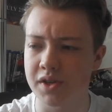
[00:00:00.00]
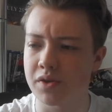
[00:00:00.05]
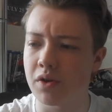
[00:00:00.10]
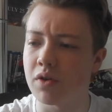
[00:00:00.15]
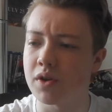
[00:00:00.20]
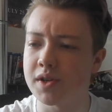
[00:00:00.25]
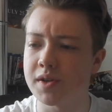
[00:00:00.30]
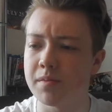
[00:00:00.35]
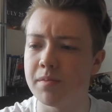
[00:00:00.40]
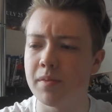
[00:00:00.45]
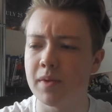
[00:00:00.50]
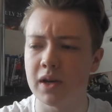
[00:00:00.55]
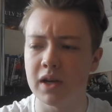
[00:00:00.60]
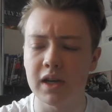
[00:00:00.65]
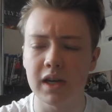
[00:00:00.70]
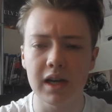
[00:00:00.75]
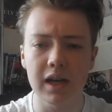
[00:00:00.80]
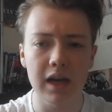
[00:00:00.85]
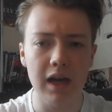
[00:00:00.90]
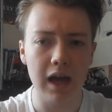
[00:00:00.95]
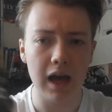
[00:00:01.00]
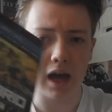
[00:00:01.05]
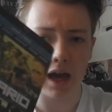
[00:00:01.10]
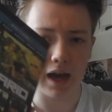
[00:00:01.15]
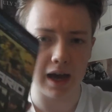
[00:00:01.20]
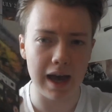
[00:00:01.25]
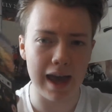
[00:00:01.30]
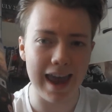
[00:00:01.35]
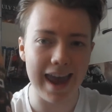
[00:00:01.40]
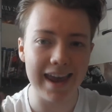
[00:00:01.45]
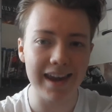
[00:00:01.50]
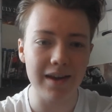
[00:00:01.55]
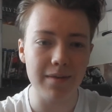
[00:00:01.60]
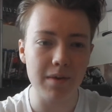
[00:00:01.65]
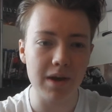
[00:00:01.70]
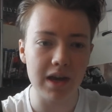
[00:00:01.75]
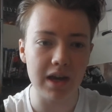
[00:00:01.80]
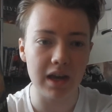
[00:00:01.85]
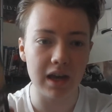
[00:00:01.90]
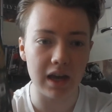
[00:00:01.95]
awesome.
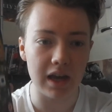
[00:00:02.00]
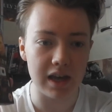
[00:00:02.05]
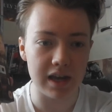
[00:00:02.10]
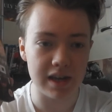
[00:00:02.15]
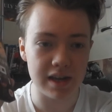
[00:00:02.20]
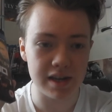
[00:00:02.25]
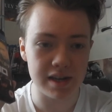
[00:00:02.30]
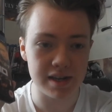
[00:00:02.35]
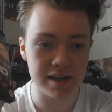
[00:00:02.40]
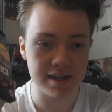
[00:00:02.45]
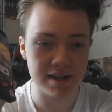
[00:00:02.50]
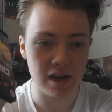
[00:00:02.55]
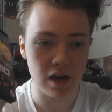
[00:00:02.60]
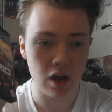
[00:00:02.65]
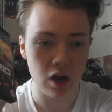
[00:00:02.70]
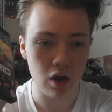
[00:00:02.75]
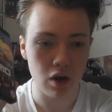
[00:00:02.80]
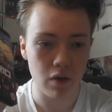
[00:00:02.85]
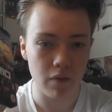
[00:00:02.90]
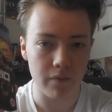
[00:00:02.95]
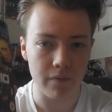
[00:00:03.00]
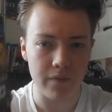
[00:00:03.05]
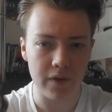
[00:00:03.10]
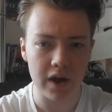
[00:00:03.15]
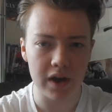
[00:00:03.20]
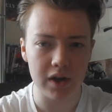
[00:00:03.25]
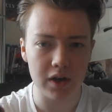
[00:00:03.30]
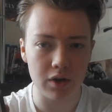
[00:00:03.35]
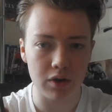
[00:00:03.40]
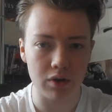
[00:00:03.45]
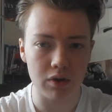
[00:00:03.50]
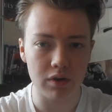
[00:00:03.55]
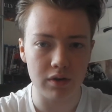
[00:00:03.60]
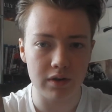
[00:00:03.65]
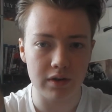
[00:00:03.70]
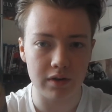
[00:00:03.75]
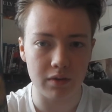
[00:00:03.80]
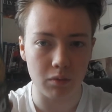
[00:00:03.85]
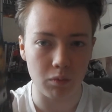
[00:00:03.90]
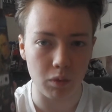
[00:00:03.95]
Enemy is very good
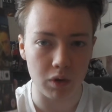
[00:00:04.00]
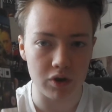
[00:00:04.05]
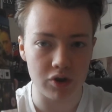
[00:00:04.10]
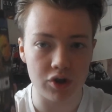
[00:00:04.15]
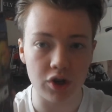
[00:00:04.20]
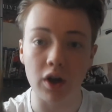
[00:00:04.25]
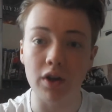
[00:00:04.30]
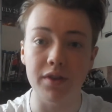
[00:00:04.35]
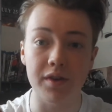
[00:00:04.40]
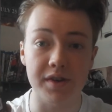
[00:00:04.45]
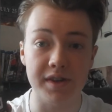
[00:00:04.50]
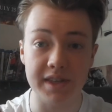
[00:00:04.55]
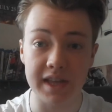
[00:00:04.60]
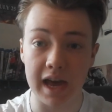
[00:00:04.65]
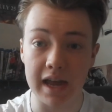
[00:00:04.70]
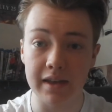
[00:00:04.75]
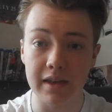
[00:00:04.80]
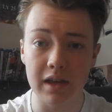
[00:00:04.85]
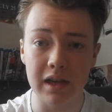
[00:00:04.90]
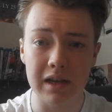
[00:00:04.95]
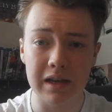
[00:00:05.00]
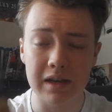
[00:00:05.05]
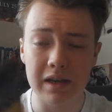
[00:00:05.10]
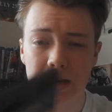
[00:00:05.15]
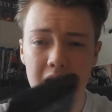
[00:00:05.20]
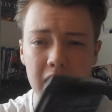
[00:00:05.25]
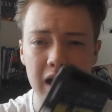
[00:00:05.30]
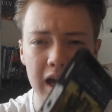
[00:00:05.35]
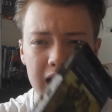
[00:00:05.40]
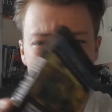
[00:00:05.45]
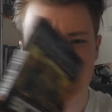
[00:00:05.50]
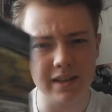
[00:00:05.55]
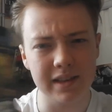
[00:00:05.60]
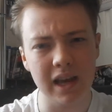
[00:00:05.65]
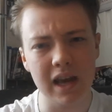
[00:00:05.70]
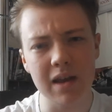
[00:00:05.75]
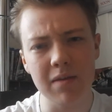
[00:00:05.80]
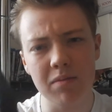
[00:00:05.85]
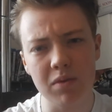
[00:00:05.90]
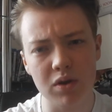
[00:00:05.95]
once you understand it. At the
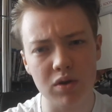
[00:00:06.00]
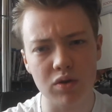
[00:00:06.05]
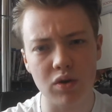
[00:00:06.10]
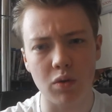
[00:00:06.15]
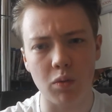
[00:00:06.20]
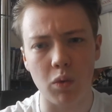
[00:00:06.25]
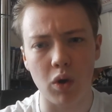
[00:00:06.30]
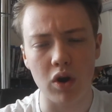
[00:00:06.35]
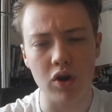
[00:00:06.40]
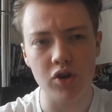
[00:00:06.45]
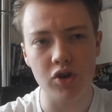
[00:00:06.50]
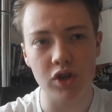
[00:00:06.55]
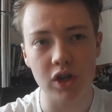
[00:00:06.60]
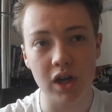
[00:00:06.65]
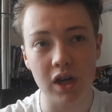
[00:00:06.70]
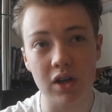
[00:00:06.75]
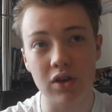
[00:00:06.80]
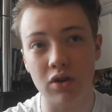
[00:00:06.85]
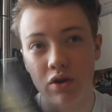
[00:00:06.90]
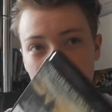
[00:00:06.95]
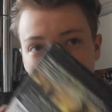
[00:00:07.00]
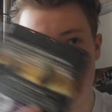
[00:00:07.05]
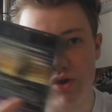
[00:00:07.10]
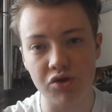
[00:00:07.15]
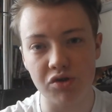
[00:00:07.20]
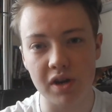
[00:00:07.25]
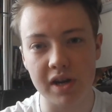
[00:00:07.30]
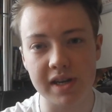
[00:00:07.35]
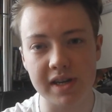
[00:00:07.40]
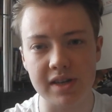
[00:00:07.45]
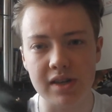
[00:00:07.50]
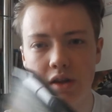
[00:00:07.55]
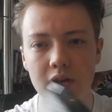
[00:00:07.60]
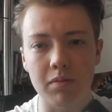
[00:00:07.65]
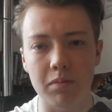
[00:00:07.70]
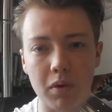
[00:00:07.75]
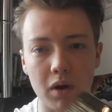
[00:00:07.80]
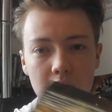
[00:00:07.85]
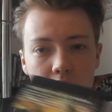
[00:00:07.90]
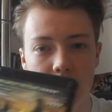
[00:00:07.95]
time you're watching it, you're interested,
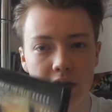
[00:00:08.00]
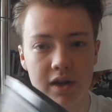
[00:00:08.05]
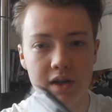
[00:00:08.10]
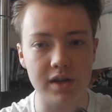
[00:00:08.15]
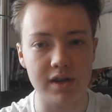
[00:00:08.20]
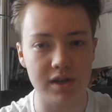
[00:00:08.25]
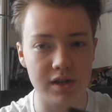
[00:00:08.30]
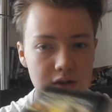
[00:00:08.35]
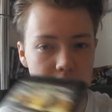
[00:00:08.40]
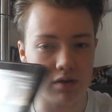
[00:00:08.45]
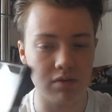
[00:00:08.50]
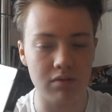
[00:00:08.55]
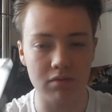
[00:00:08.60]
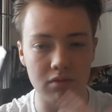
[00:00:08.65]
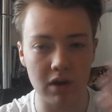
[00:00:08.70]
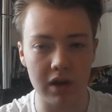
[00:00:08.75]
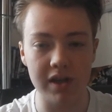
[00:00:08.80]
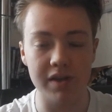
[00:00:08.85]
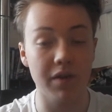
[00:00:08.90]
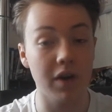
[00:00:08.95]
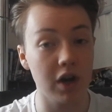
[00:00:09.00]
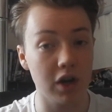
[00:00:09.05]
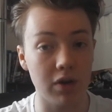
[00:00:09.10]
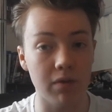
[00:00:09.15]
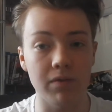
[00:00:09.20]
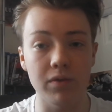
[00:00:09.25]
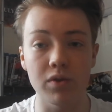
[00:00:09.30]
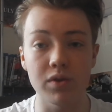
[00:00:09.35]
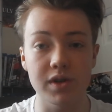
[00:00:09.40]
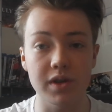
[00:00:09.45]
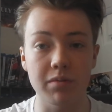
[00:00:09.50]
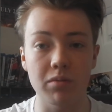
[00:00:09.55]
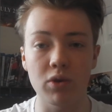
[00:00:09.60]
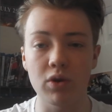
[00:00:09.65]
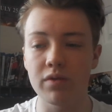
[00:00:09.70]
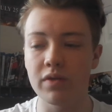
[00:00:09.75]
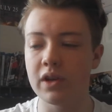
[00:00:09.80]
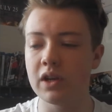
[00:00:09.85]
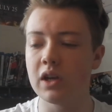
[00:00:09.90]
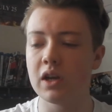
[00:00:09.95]
but it's a very confusing
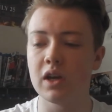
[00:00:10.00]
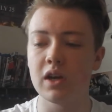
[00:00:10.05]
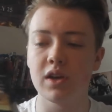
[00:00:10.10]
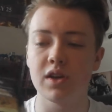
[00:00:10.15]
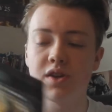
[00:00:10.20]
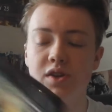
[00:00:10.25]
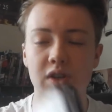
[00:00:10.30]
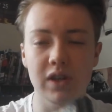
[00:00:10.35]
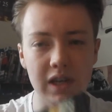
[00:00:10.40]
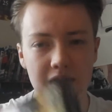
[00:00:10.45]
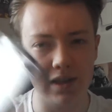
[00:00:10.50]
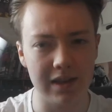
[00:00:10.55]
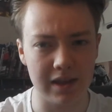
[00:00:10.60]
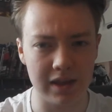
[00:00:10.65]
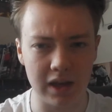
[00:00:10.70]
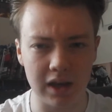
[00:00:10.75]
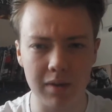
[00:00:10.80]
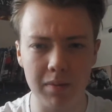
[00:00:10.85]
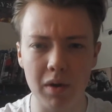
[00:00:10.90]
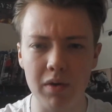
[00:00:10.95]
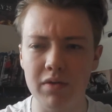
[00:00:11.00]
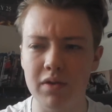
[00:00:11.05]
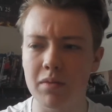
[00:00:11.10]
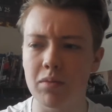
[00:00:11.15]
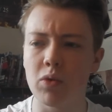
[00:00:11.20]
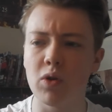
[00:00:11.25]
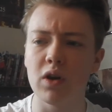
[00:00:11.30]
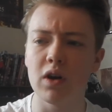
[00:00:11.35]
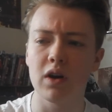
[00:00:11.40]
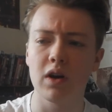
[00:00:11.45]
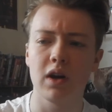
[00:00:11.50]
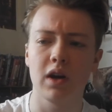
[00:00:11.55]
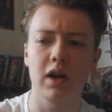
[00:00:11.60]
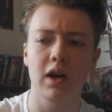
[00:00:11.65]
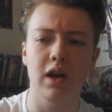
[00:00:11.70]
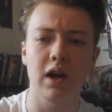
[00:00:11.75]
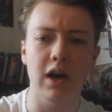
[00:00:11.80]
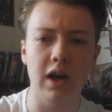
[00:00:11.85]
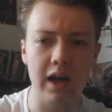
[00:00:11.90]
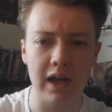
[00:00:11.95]
movie, so you need to think about it more
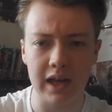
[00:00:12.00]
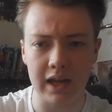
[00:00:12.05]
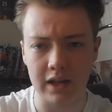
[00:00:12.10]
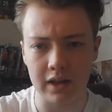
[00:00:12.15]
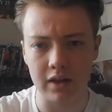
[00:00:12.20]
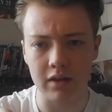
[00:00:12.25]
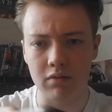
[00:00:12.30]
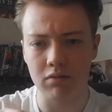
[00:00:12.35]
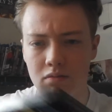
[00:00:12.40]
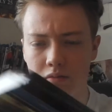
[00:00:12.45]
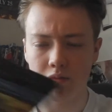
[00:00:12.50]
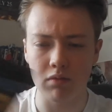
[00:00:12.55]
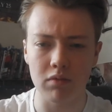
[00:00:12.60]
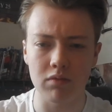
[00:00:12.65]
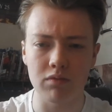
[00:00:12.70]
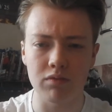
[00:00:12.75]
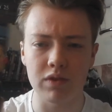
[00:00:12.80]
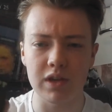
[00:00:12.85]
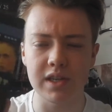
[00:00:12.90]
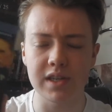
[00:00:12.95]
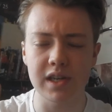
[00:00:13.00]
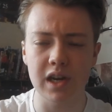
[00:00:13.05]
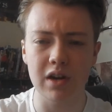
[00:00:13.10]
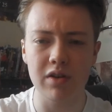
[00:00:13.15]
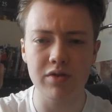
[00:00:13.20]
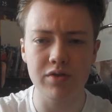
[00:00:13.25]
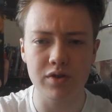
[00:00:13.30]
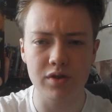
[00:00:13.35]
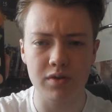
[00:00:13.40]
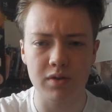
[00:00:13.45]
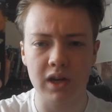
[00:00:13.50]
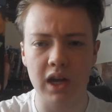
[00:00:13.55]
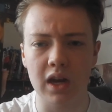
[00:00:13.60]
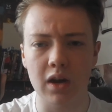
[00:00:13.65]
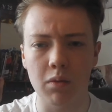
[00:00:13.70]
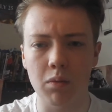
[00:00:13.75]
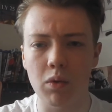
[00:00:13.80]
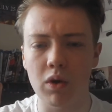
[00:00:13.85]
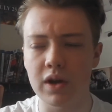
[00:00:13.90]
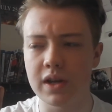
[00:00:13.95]
and research kind
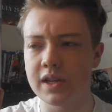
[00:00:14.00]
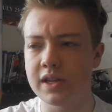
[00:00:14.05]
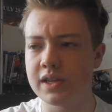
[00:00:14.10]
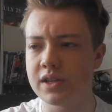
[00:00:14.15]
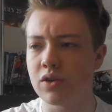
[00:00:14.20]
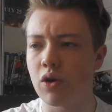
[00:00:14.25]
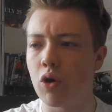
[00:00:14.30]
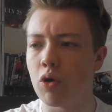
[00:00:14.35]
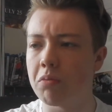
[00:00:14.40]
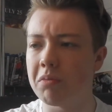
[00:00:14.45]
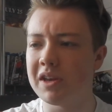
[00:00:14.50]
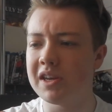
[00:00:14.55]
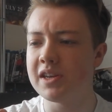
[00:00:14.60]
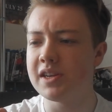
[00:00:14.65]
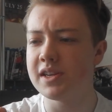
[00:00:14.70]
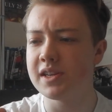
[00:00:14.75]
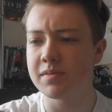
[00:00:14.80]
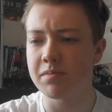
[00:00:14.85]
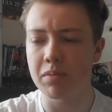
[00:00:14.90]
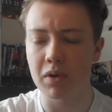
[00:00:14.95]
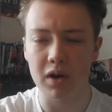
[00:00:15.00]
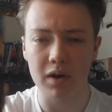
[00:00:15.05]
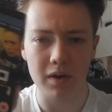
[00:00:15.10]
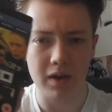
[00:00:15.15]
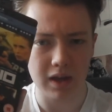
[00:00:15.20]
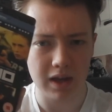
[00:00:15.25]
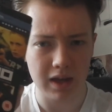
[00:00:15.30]
of what it all means. But